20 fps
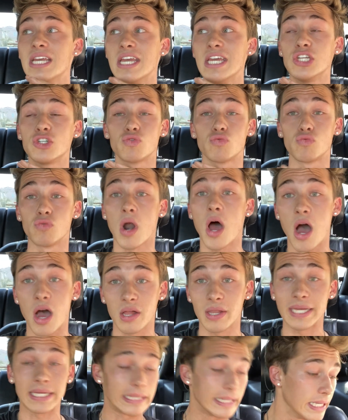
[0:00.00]
is raw.
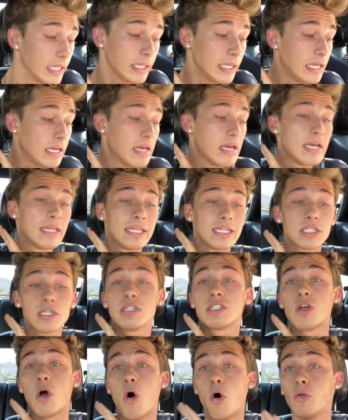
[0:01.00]
Like literally, this
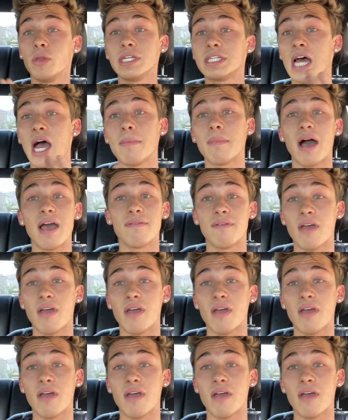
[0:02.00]
is the only time I've